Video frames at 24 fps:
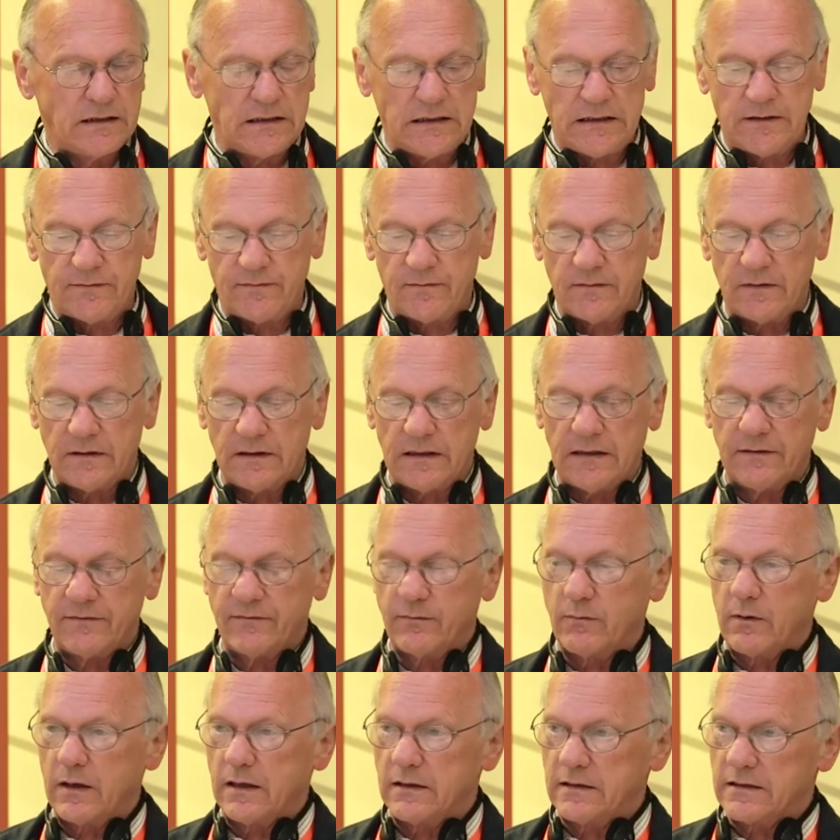even
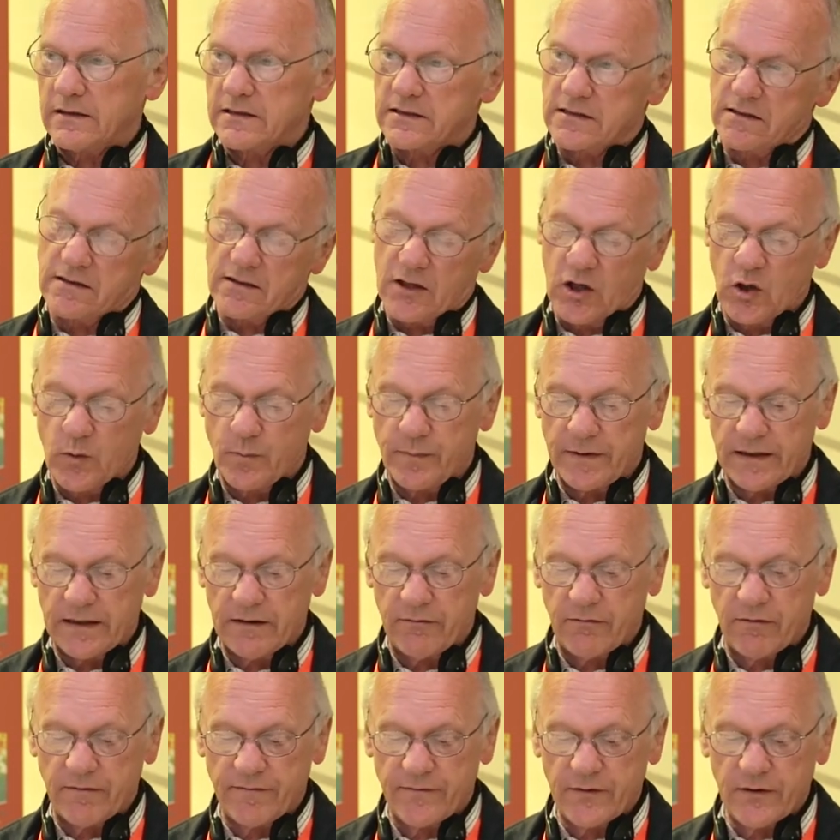if one doesn't
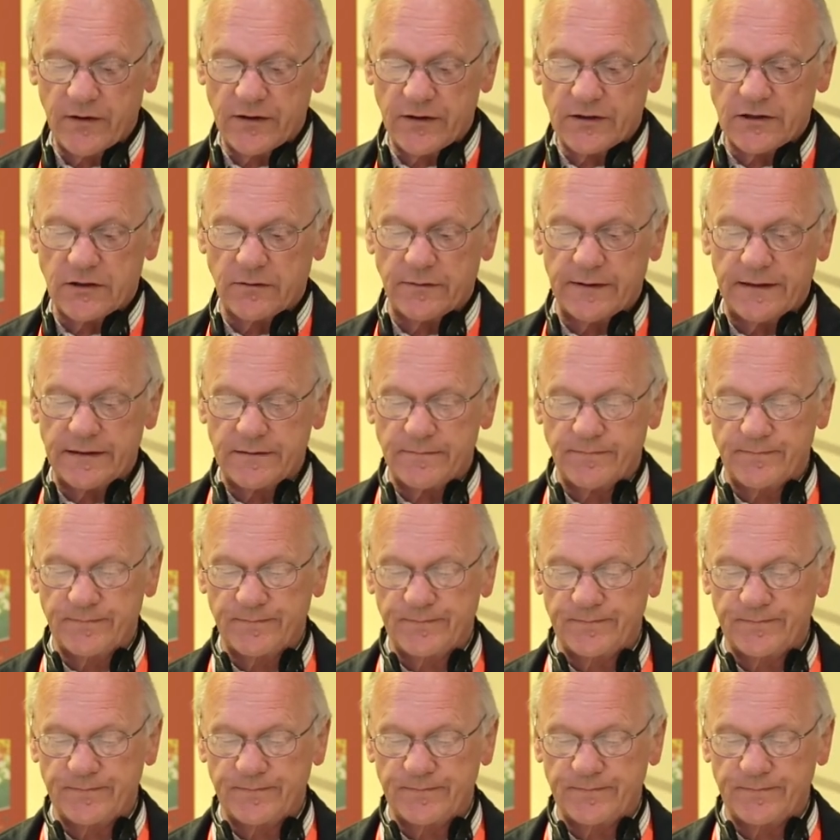openly refer to it.